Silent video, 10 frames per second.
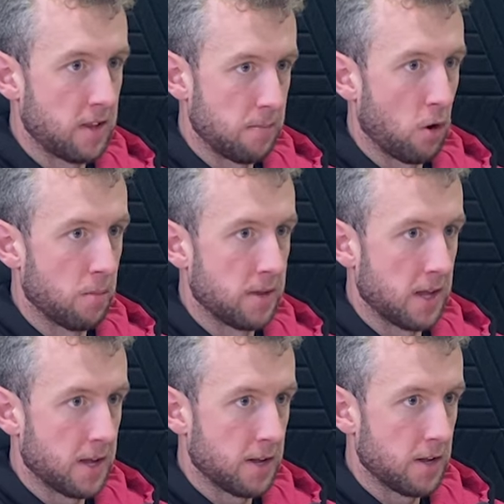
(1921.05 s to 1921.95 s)
the bottom of
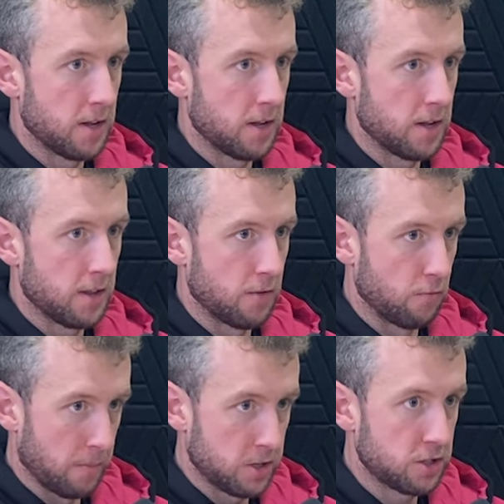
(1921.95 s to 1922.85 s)
the, the
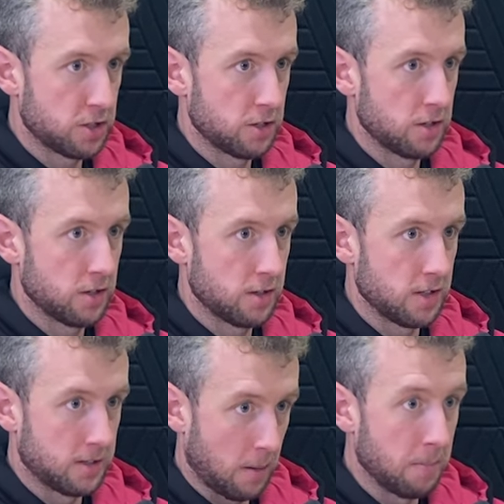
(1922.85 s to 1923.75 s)
rubbish, wow.
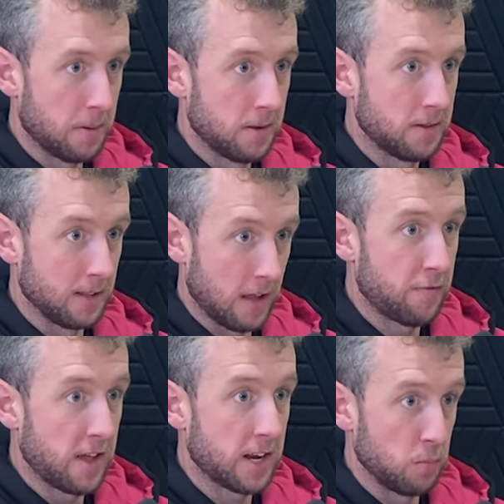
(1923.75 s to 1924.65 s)
the dump. They live
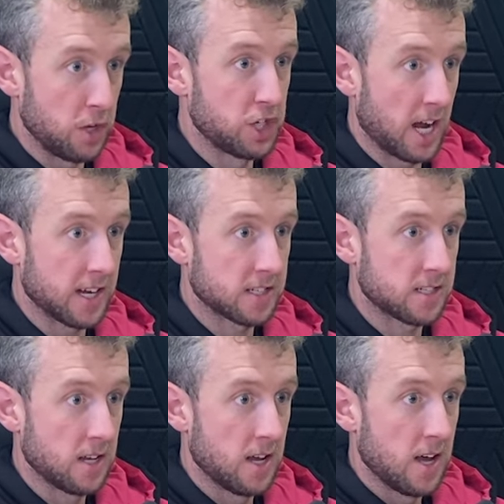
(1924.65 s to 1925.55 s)
there in wee shacks.
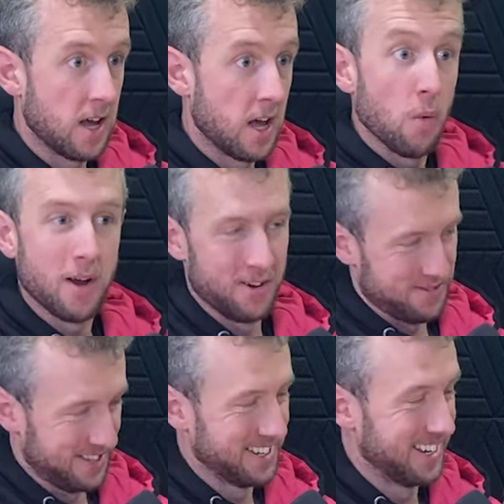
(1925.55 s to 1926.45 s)
stuff, though. Well,
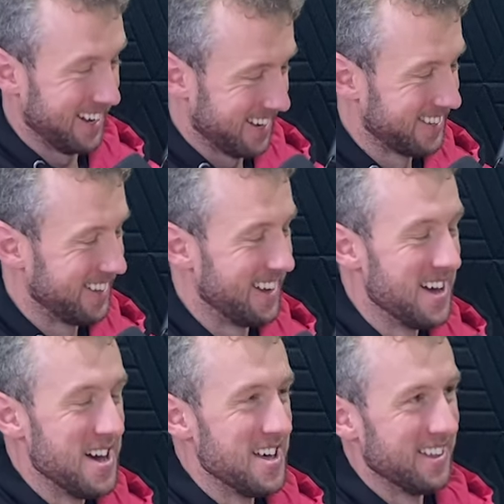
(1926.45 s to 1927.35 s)
yeah, but,
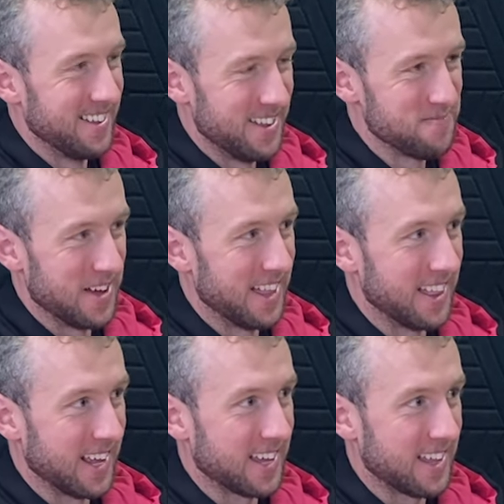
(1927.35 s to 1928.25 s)
but,
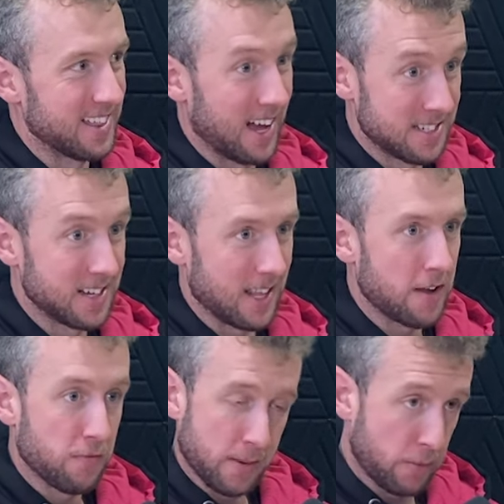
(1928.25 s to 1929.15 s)
like that is their
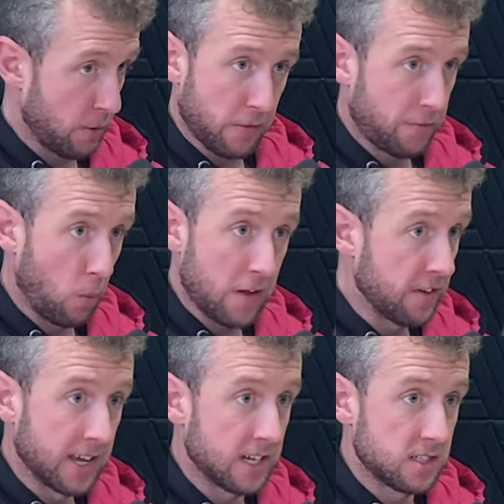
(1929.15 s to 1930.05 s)
life. Wife
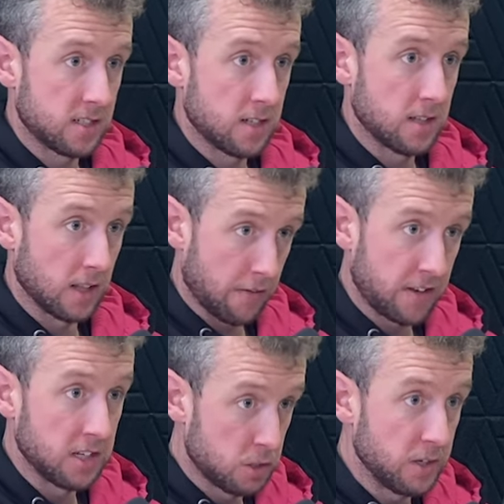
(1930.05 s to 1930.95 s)
and kids, they live in
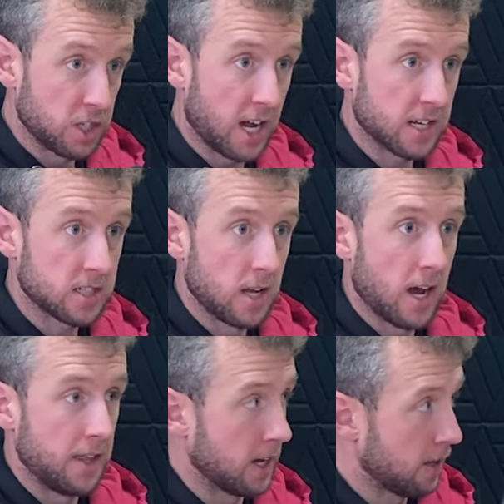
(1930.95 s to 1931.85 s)
these wee shacks,
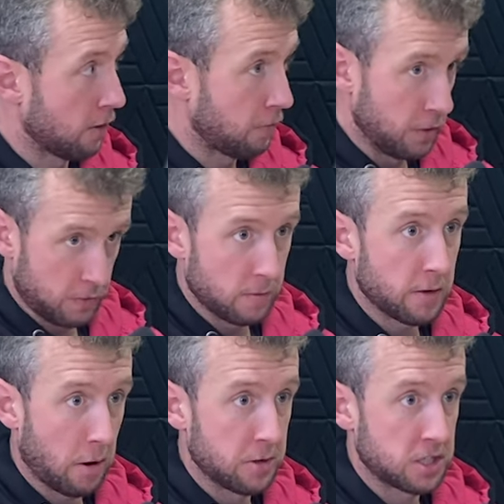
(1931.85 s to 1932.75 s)
and they get their food from the
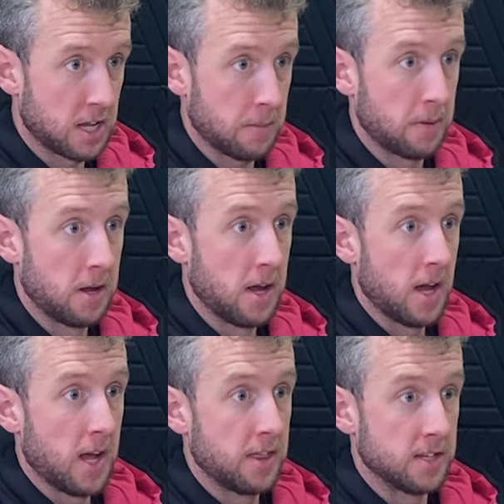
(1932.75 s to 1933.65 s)
rubbish tip.
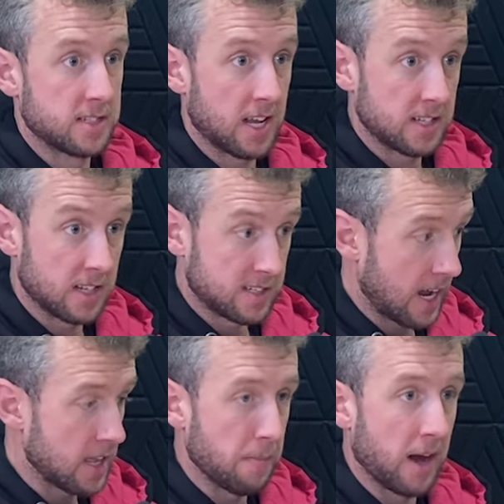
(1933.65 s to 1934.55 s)
They sit, they sit
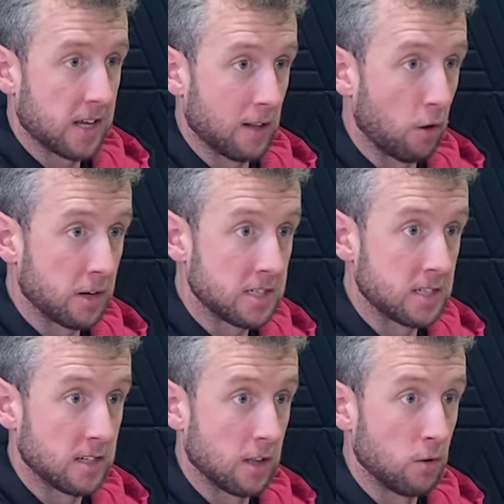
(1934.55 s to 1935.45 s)
at the back of the lorries
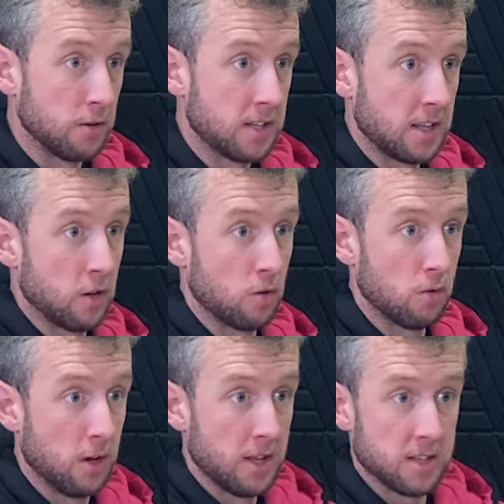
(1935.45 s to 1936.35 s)
as they unload, and they
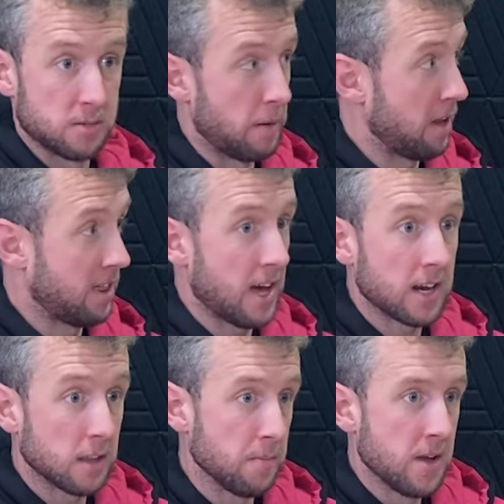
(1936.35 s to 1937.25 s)
all there's maybe thirty
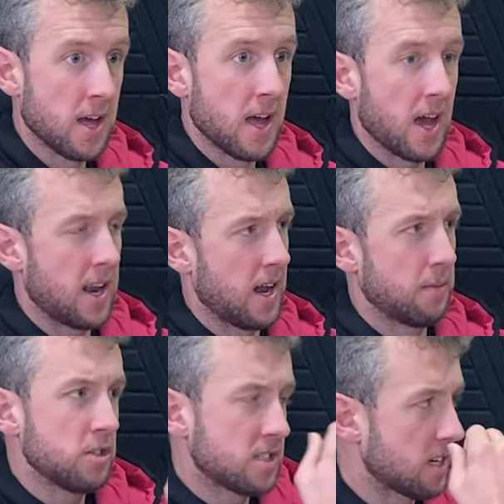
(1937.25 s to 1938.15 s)
of them, and I'm
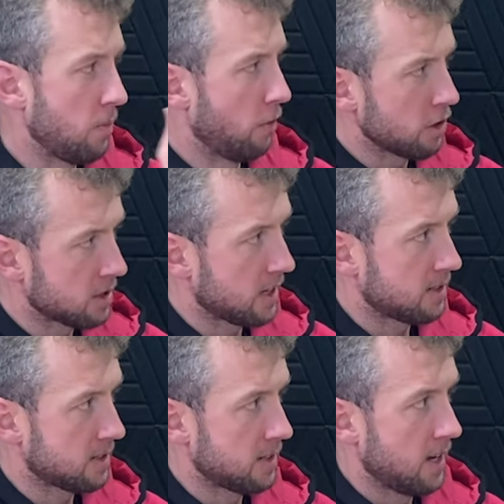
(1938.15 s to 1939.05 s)
just sitting watching
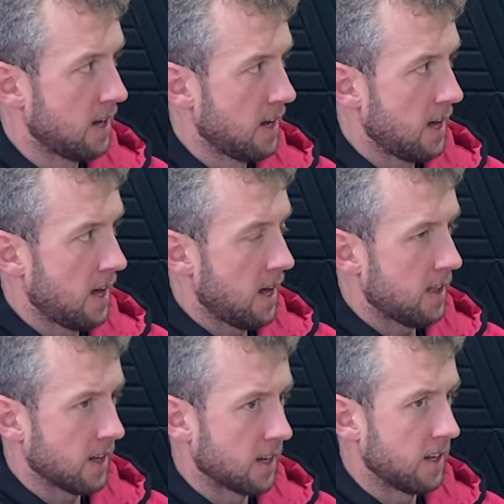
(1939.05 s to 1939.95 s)
this,
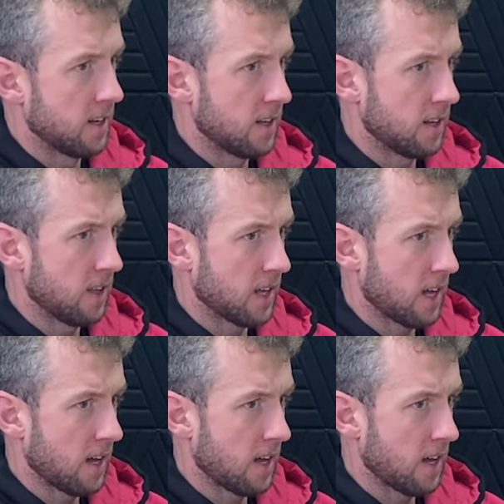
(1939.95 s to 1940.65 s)
thinking like